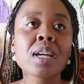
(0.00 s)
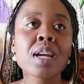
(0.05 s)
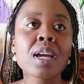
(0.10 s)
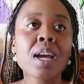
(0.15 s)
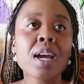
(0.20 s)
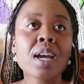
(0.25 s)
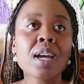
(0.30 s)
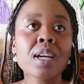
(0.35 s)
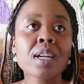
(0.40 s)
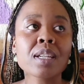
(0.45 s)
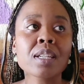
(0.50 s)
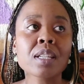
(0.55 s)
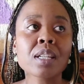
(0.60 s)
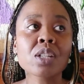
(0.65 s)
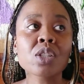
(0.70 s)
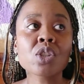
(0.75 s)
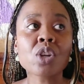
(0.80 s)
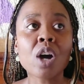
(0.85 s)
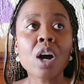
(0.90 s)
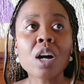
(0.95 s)
and
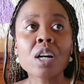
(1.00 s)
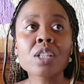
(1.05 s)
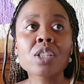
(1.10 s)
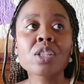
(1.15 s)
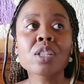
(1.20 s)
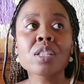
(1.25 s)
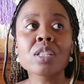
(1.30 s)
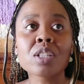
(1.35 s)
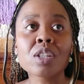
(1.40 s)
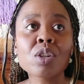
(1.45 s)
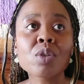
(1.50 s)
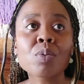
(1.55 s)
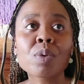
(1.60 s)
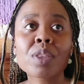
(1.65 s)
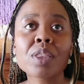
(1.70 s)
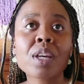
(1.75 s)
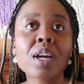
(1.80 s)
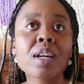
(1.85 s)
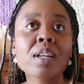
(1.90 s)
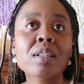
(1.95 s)
it's hard to deal
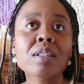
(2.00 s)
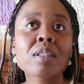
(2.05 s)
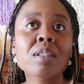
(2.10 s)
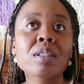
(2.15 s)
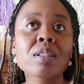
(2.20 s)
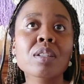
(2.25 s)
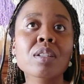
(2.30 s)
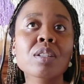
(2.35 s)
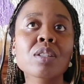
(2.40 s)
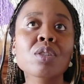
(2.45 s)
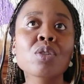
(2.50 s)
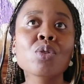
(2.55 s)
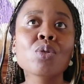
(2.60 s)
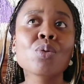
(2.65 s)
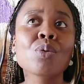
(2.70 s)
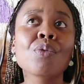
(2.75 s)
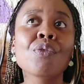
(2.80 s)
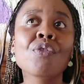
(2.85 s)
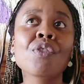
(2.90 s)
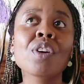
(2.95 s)
with that.
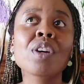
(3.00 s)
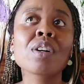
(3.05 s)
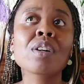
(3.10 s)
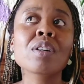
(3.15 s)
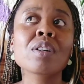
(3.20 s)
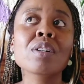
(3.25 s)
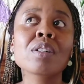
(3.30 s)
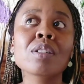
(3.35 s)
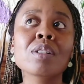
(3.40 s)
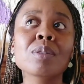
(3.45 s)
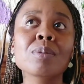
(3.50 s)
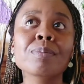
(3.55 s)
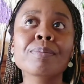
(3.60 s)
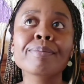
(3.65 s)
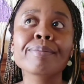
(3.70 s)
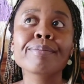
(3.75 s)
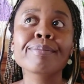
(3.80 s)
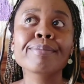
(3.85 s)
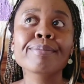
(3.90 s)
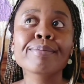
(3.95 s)
You feel
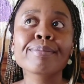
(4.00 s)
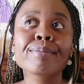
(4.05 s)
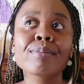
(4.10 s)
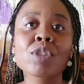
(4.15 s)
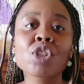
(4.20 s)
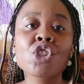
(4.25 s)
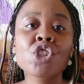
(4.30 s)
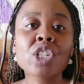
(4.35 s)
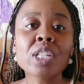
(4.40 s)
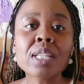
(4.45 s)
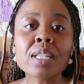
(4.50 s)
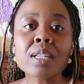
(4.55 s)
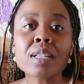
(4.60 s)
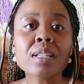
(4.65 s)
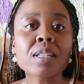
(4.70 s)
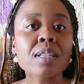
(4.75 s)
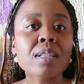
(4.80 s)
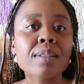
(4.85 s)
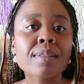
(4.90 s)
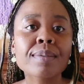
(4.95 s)
cheated.